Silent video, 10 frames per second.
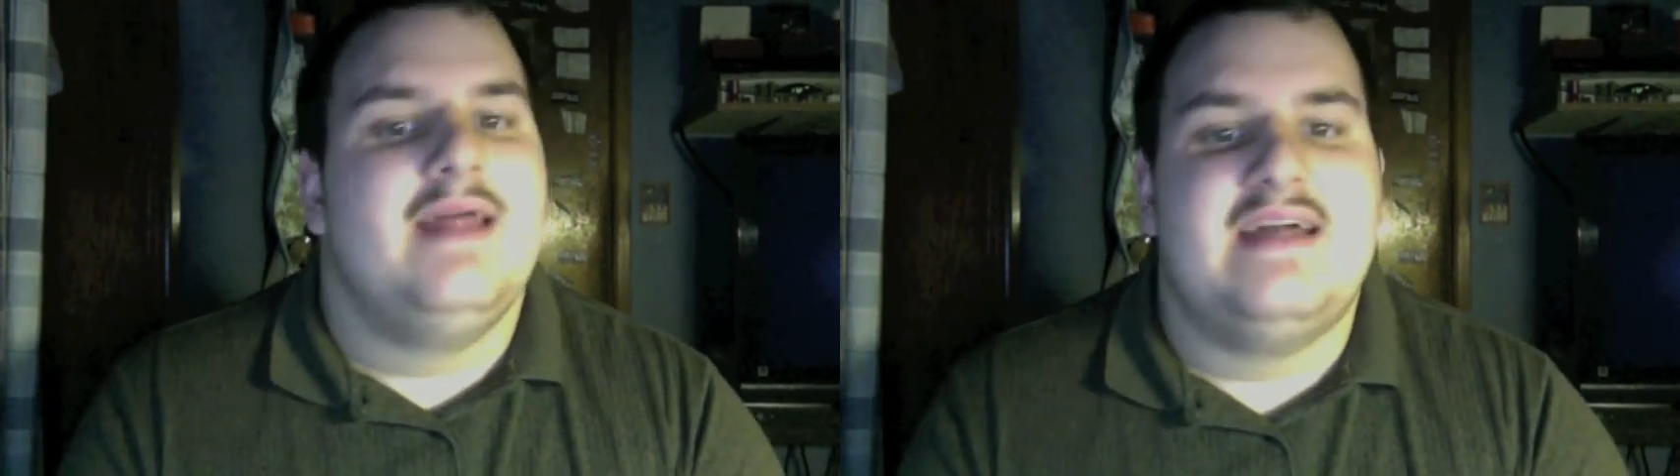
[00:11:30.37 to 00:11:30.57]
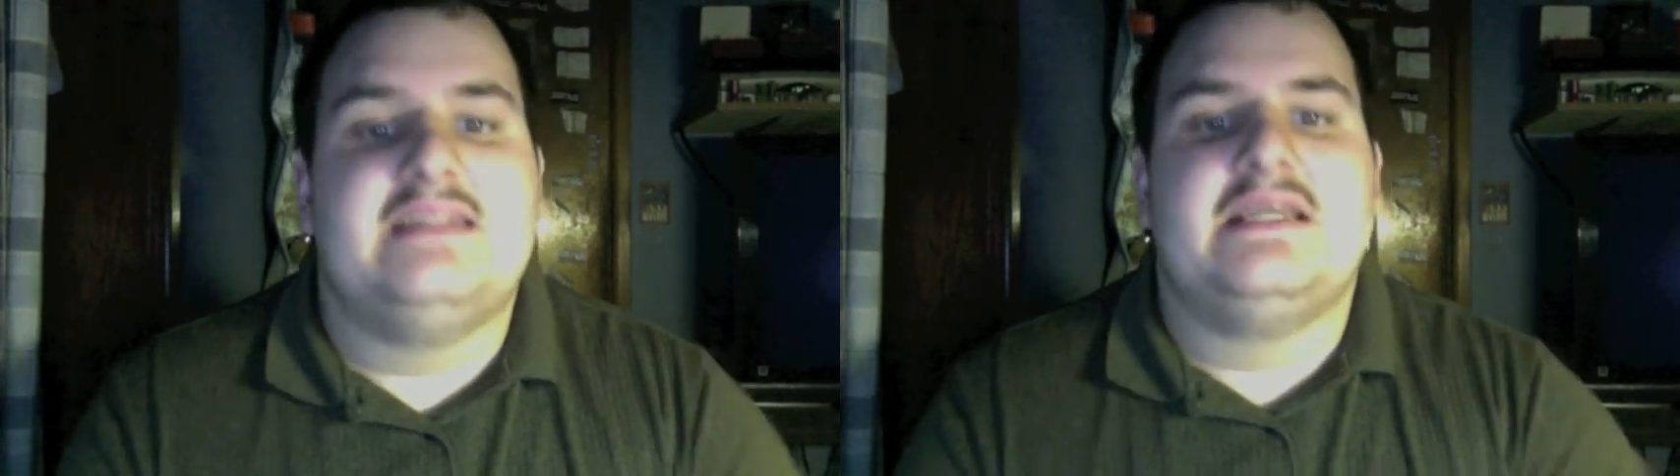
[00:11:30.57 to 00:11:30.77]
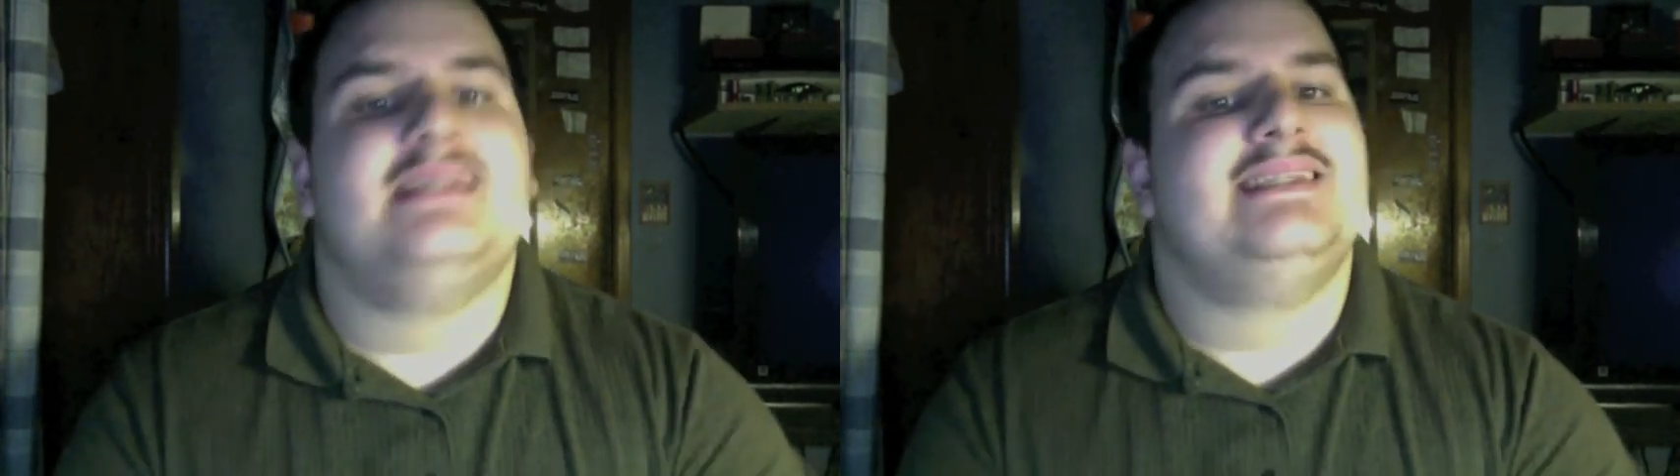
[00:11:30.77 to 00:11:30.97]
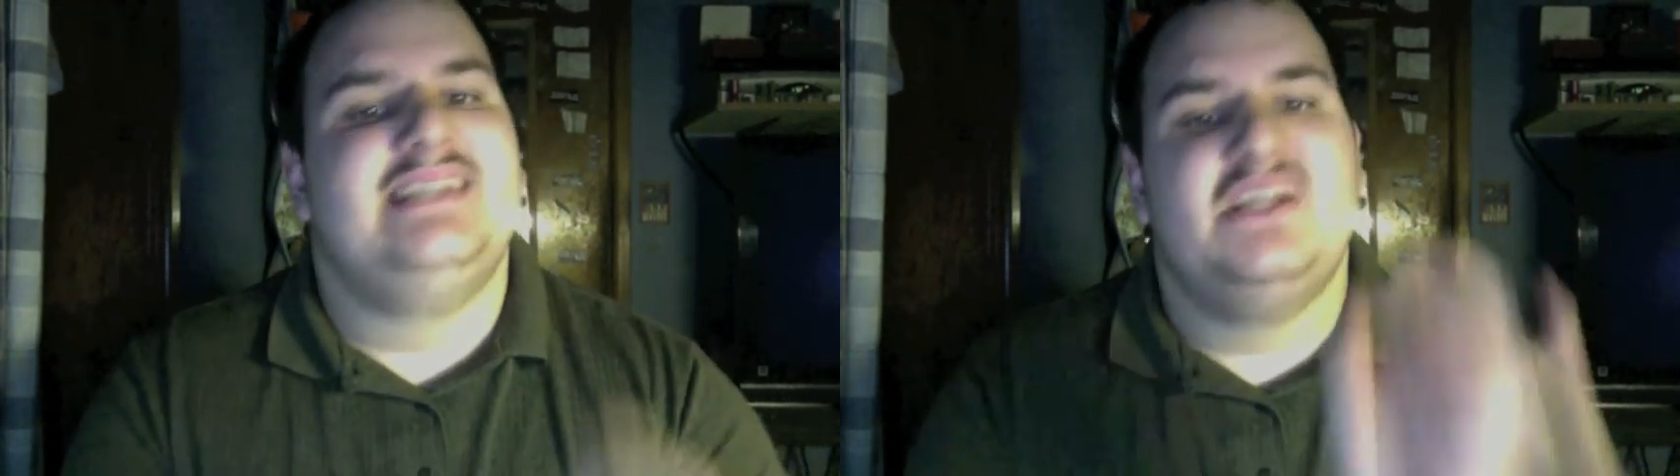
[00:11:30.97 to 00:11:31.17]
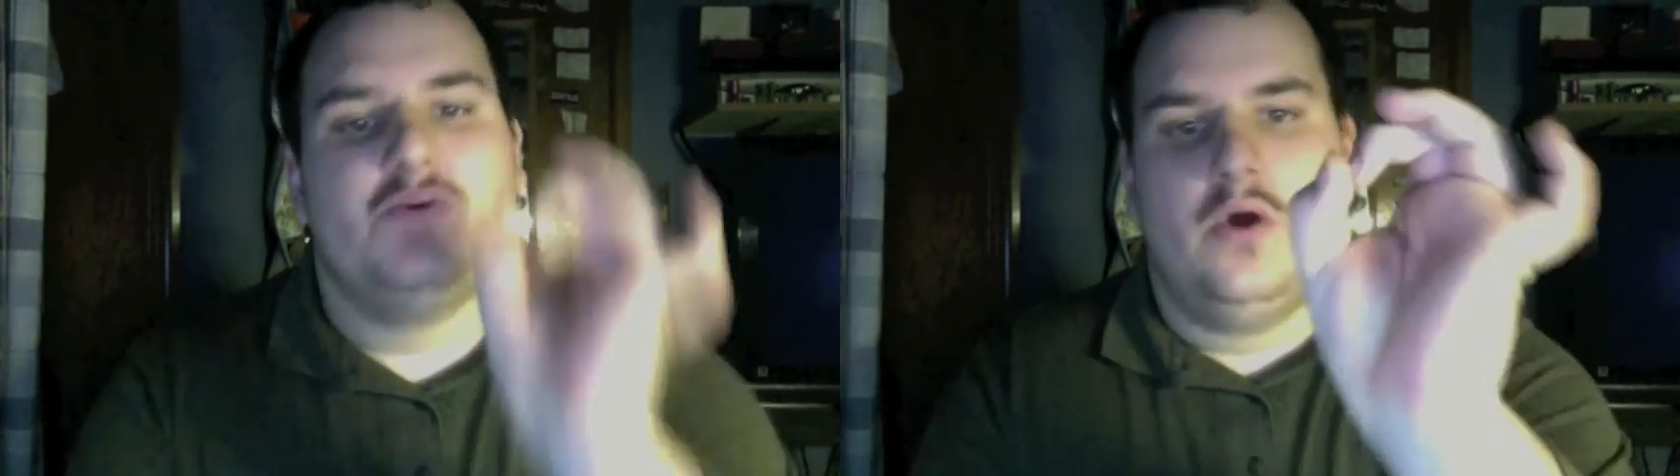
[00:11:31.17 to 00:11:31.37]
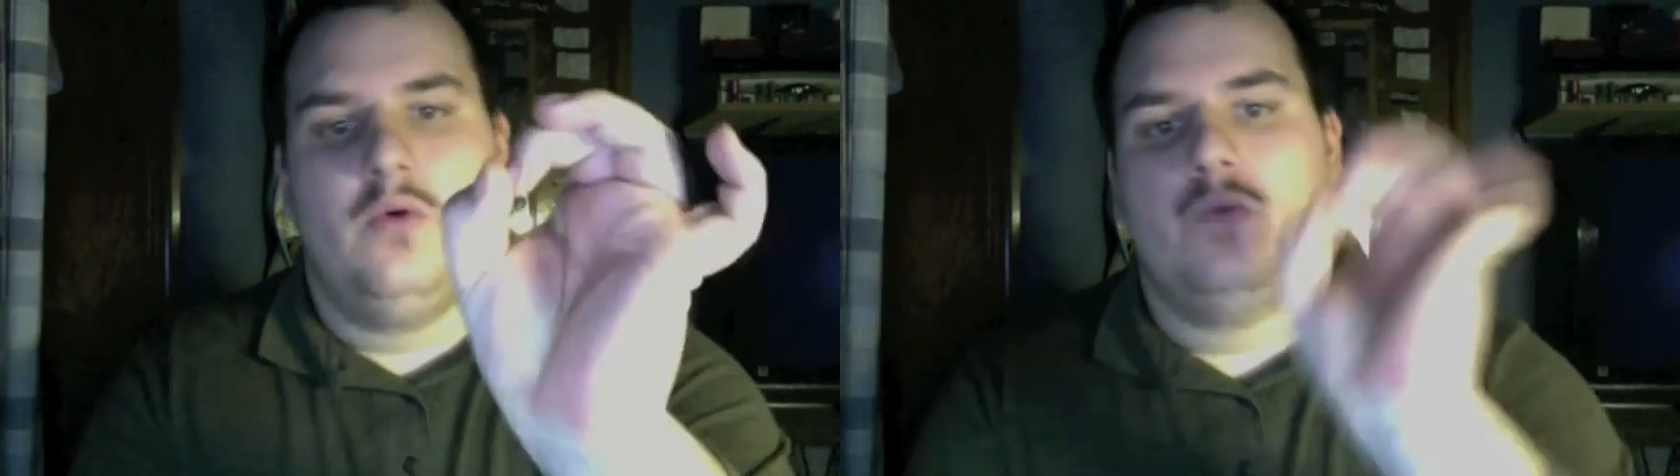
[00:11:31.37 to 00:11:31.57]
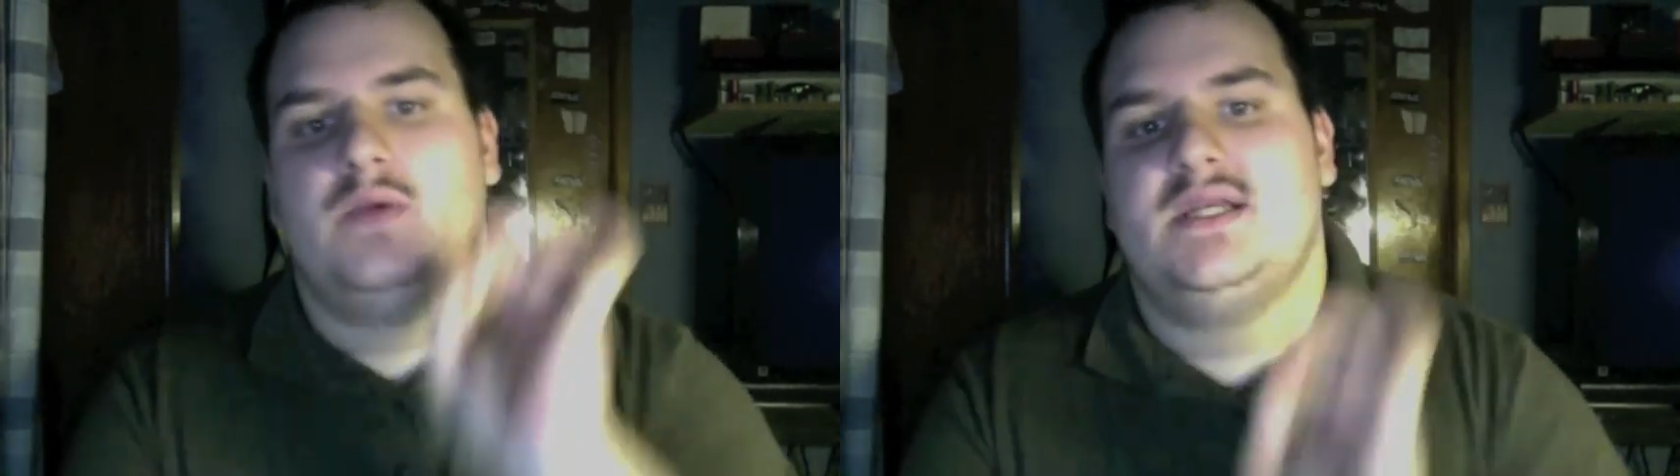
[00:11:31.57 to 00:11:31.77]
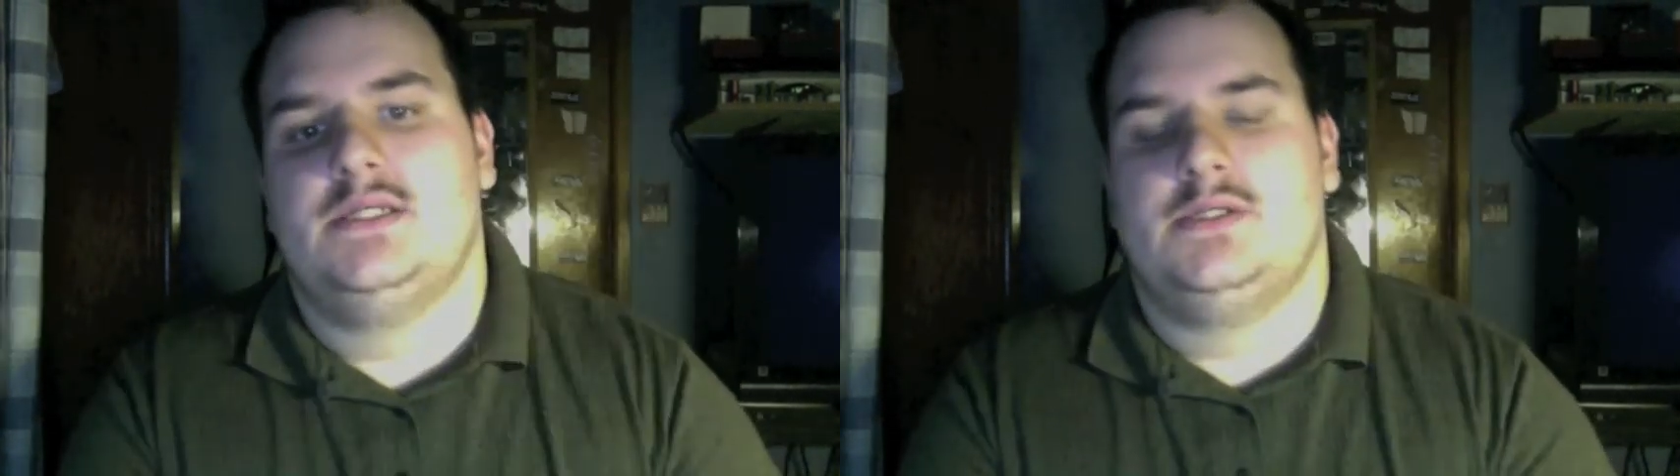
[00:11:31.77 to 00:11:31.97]
that's zero
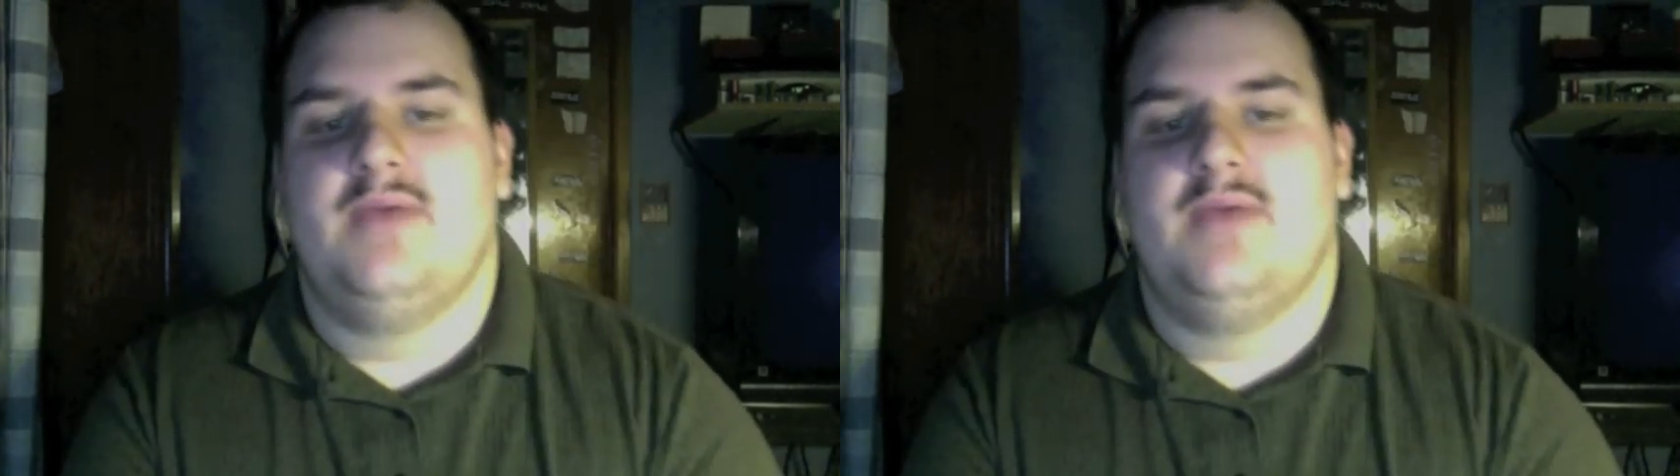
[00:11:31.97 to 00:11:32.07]
reason to